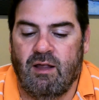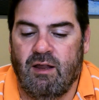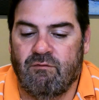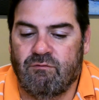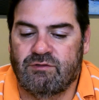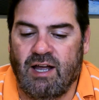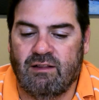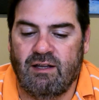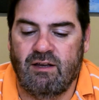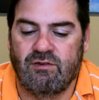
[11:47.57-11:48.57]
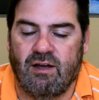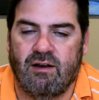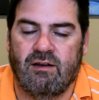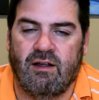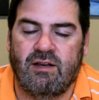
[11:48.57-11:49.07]
And sadly, he
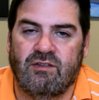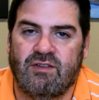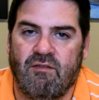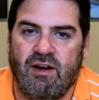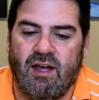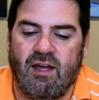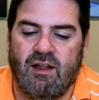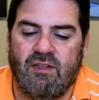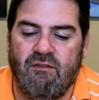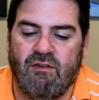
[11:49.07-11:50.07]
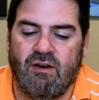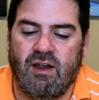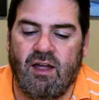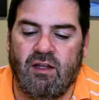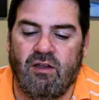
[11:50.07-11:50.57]
died in 1979 at the
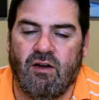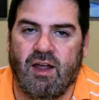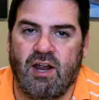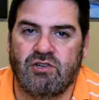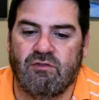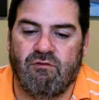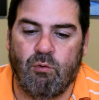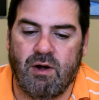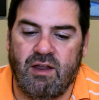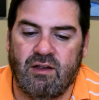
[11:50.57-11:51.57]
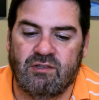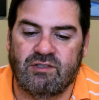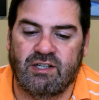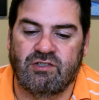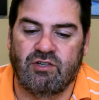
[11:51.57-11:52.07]
very young age of
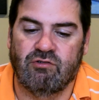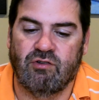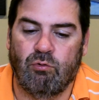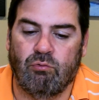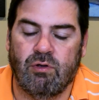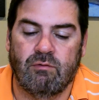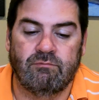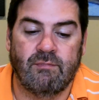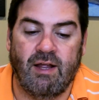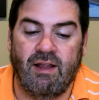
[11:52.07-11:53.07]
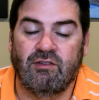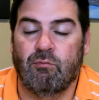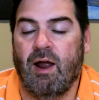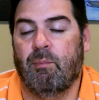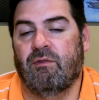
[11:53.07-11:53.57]
46 years old. And that's a
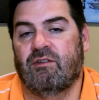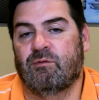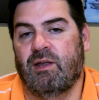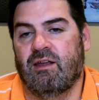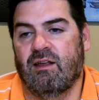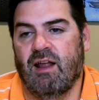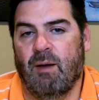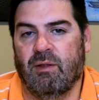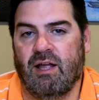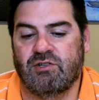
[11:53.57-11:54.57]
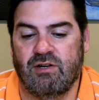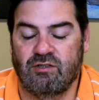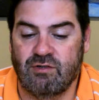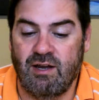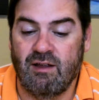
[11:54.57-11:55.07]
wrap on this week in Appalachian
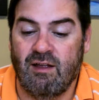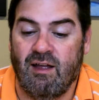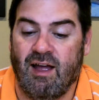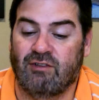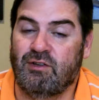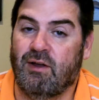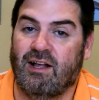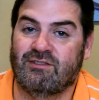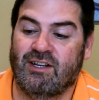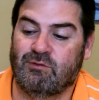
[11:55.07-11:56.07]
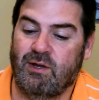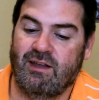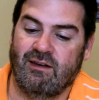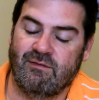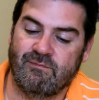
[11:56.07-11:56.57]
history. I'll see you guys next
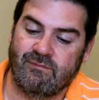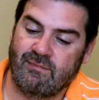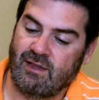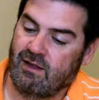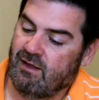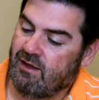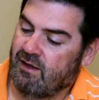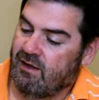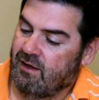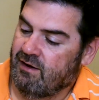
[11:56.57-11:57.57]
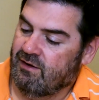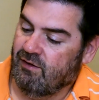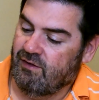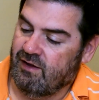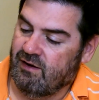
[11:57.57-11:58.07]
week, and
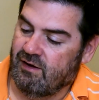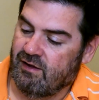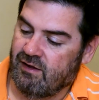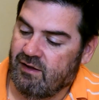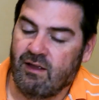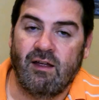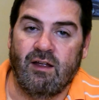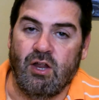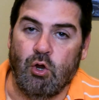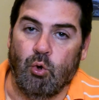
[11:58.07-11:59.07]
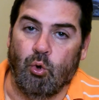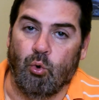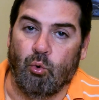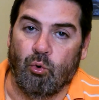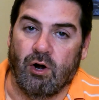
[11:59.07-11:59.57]
till then,
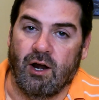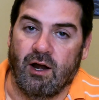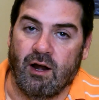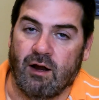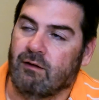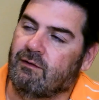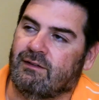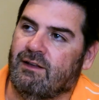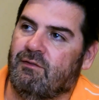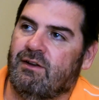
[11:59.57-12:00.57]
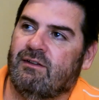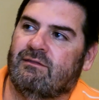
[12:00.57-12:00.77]
you rang. I love it.